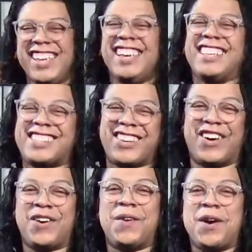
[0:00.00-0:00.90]

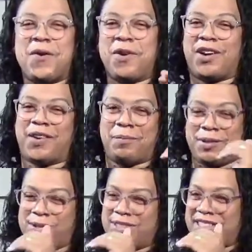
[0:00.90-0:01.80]
So one of our
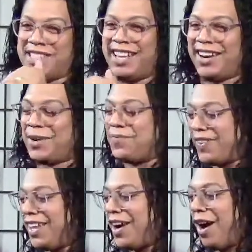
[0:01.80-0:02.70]
producers here,
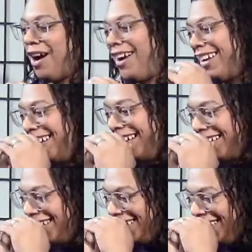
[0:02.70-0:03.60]
Art,
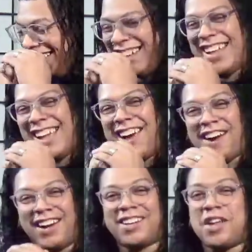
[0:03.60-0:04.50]

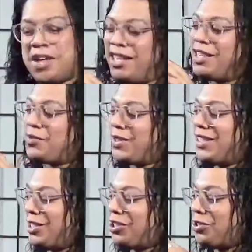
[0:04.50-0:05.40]
Art, this was
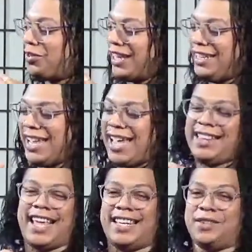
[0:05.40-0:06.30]
his shoe that
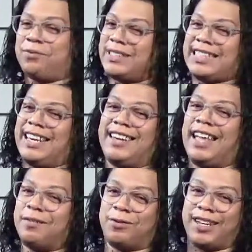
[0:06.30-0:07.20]
he was in
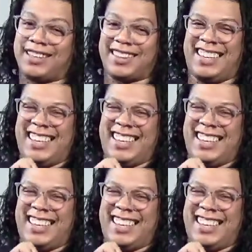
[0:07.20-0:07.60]
love with.